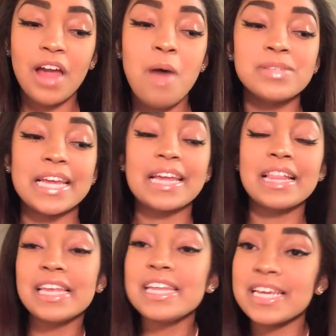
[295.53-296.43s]
I was like
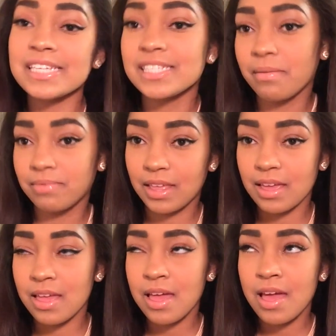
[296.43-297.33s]
cleaning something,
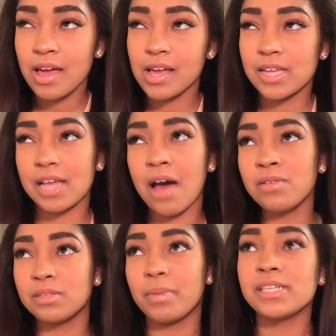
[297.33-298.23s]
because I
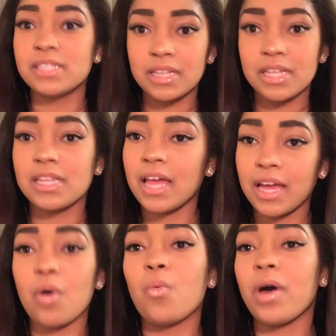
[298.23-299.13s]
was basically
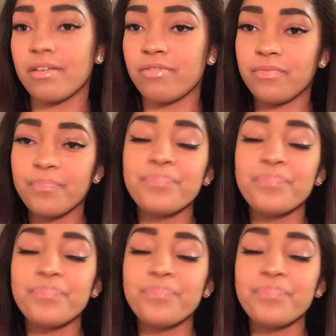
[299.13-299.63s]
like a wife.